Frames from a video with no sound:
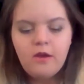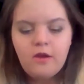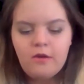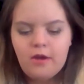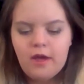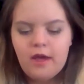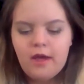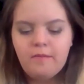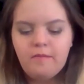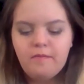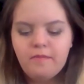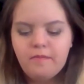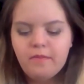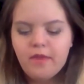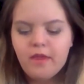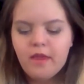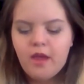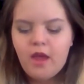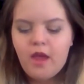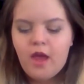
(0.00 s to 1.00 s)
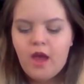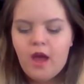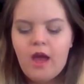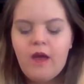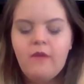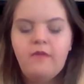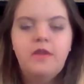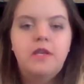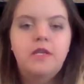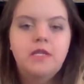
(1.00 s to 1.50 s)
Okay. I
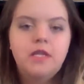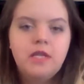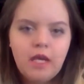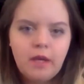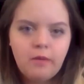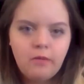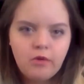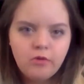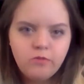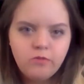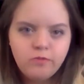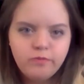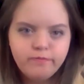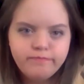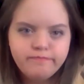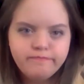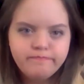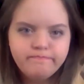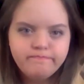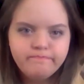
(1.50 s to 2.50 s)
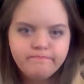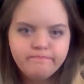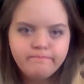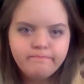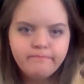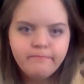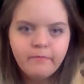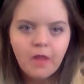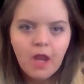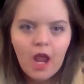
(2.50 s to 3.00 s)
have a disclaimer.
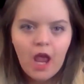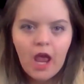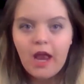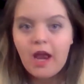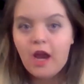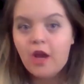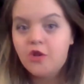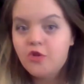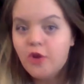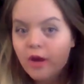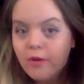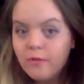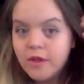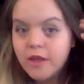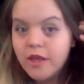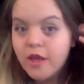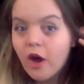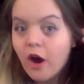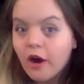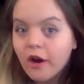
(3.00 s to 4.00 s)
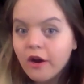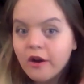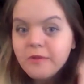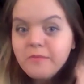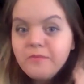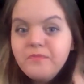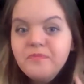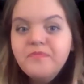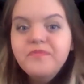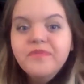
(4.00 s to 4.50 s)
And I tried really
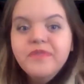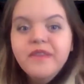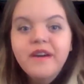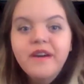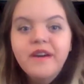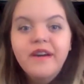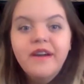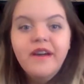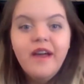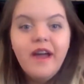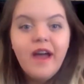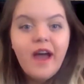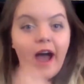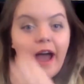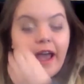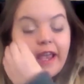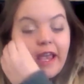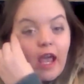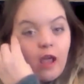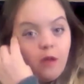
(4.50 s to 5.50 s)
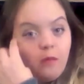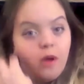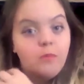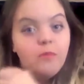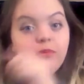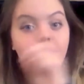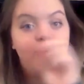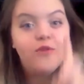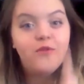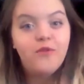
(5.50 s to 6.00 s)
hard. I came
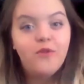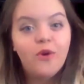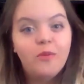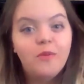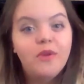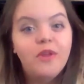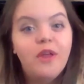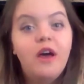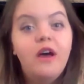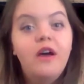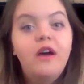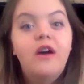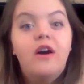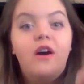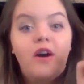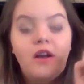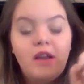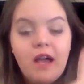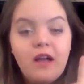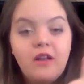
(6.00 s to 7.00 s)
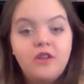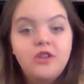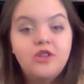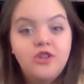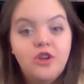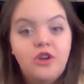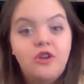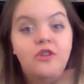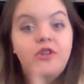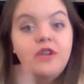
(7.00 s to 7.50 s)
up with a formula on how to
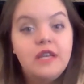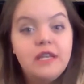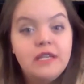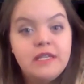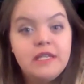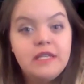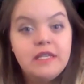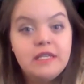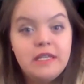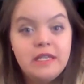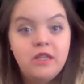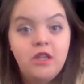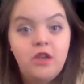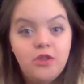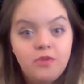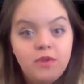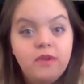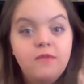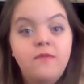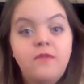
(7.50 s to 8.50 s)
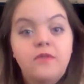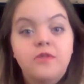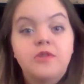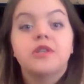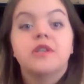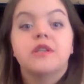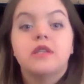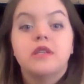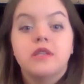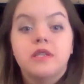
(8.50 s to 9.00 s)
start your kissing scene. The 3
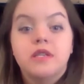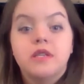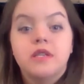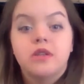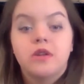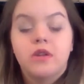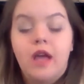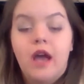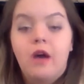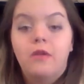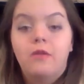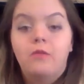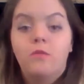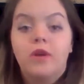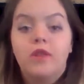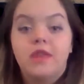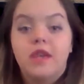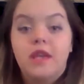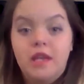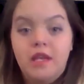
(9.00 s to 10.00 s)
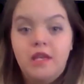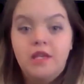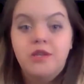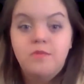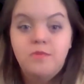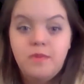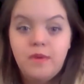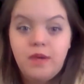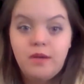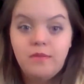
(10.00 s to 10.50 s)
first sentences on what they need
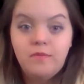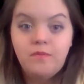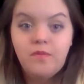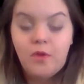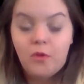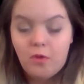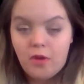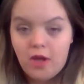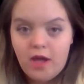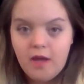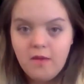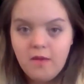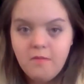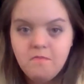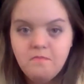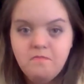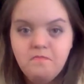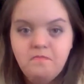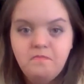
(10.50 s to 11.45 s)
to be. Okay?